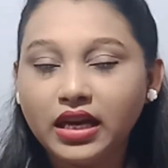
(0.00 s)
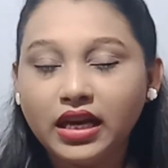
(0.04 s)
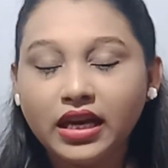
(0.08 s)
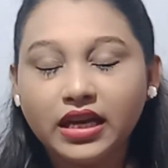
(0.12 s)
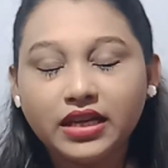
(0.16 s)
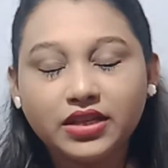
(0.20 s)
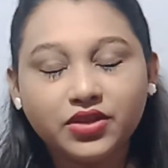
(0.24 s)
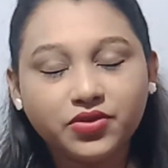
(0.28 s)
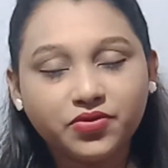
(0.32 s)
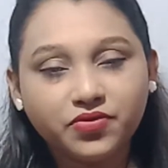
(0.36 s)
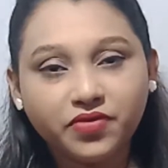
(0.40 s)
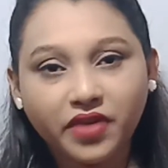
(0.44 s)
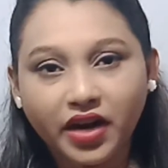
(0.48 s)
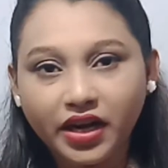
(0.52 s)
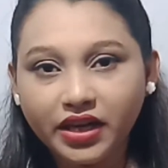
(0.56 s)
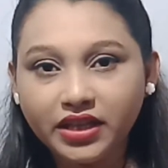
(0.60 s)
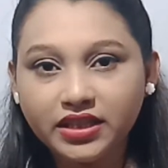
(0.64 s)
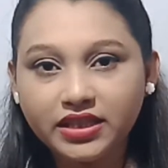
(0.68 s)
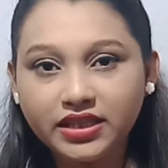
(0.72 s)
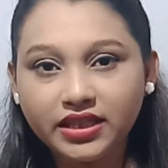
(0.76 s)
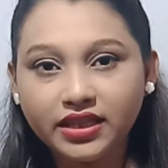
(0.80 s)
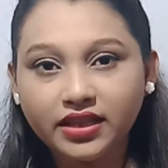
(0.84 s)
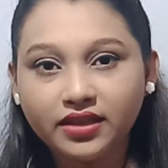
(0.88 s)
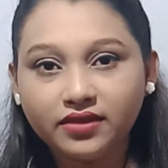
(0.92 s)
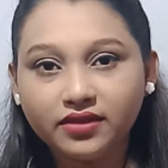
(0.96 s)
is very
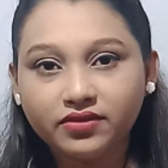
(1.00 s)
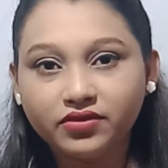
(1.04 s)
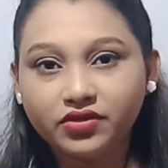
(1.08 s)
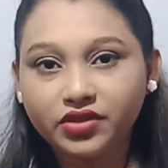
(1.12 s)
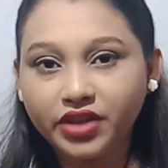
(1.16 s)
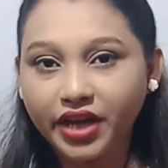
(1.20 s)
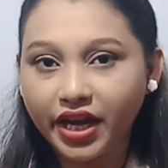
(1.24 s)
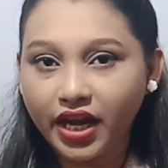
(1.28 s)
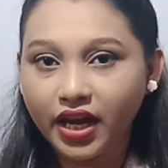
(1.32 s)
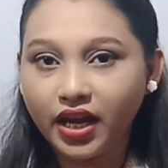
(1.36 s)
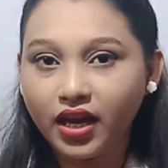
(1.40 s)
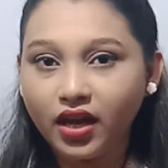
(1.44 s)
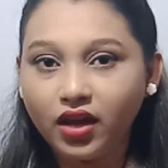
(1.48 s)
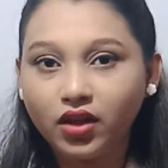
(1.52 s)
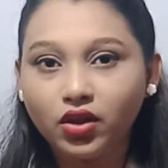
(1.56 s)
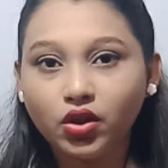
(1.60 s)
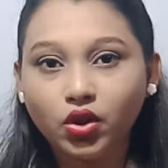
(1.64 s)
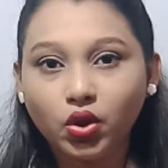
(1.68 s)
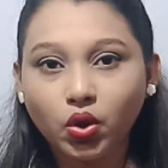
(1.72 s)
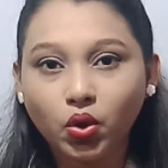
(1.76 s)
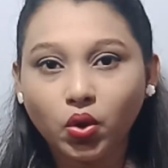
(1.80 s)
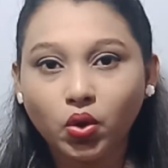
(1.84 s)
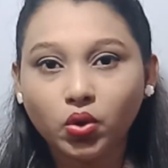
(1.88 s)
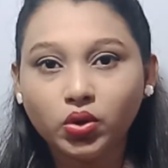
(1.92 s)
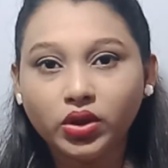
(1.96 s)
tricky,
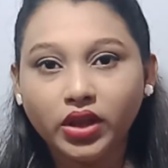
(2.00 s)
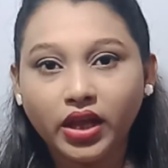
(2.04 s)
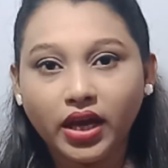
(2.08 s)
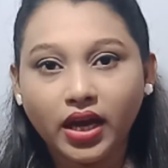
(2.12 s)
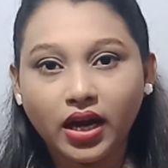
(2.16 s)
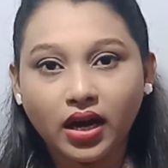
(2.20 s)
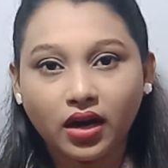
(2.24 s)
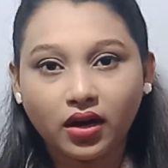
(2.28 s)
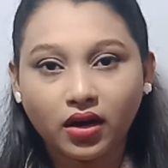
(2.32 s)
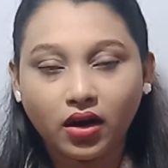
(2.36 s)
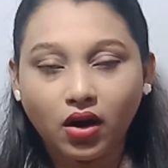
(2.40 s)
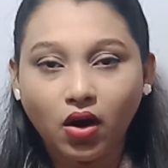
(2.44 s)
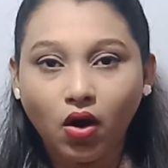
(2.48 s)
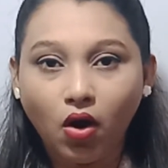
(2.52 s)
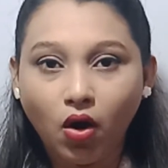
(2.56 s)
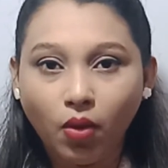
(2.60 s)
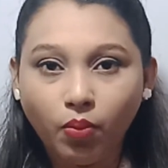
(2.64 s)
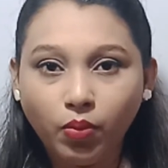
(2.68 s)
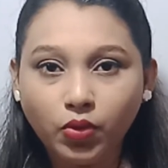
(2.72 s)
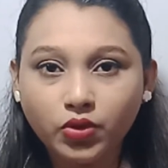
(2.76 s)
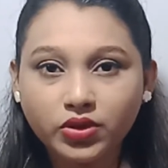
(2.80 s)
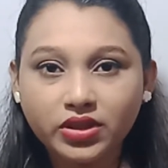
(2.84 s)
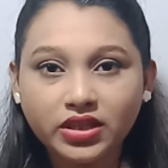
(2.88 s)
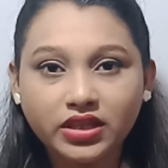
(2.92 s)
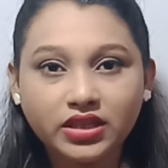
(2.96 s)
though they are
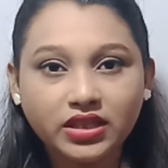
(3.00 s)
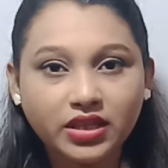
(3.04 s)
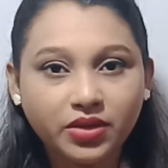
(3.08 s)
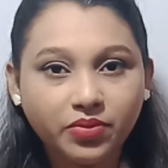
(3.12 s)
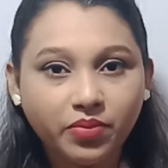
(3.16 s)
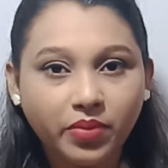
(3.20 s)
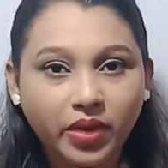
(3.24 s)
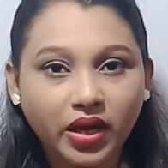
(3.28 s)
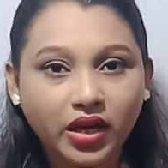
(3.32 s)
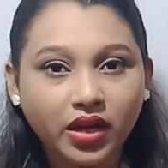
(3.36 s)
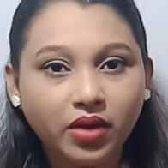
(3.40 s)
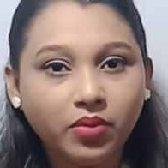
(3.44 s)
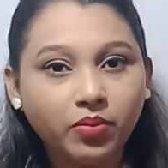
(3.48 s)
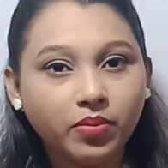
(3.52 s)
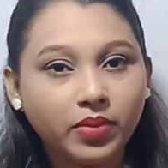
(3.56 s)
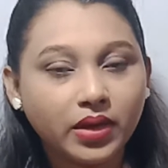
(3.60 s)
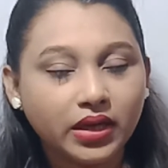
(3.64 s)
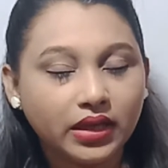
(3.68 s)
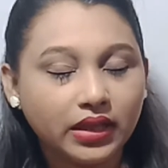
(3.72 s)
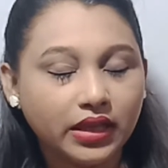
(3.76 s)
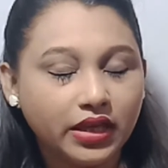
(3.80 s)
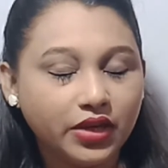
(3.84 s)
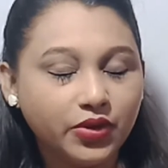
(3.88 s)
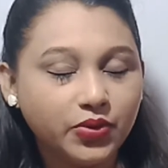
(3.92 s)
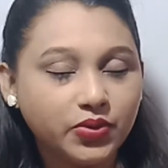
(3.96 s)
opposite in meaning,
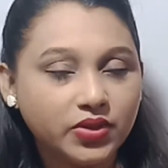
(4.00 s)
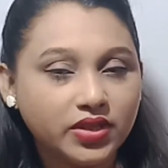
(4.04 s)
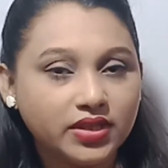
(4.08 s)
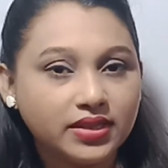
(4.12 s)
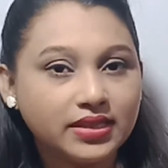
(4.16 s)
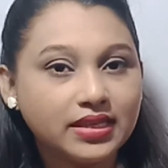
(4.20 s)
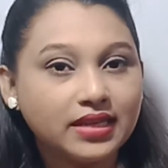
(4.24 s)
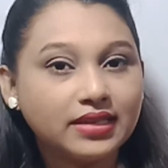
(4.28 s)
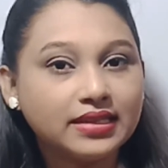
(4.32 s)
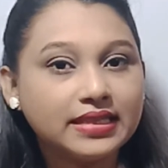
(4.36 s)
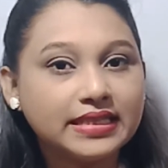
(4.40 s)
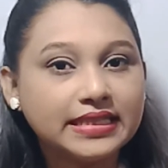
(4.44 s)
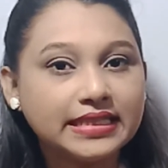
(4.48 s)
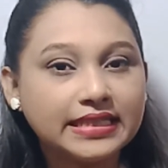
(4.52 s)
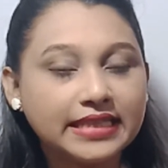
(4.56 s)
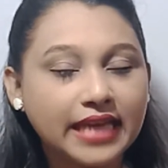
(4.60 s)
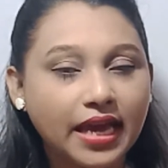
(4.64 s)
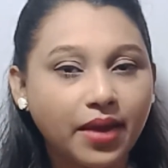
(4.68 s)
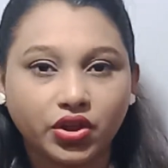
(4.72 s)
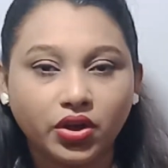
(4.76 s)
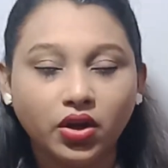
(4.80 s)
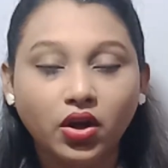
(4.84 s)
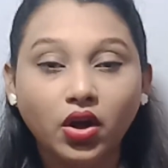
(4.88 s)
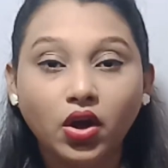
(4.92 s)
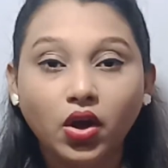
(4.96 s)
but the uses are
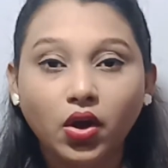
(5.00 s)
same.